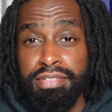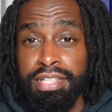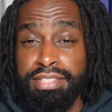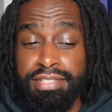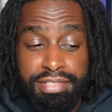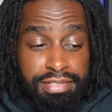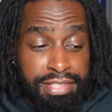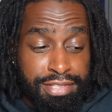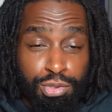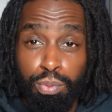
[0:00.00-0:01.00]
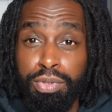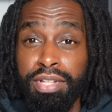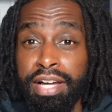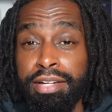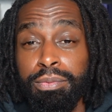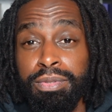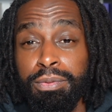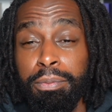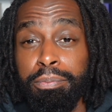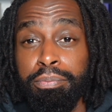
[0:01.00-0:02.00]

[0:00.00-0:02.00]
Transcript: It's super likable,